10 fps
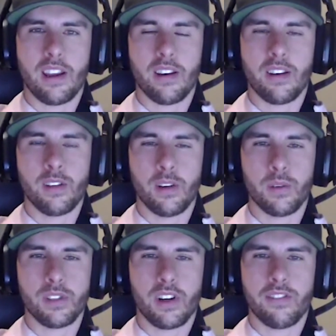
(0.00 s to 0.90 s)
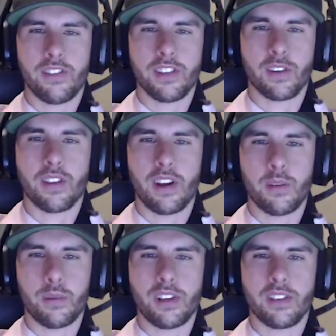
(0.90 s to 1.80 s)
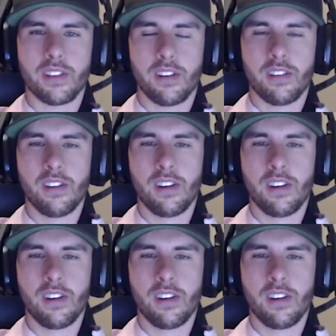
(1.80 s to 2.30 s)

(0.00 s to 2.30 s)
And you know, we started physical therapy, so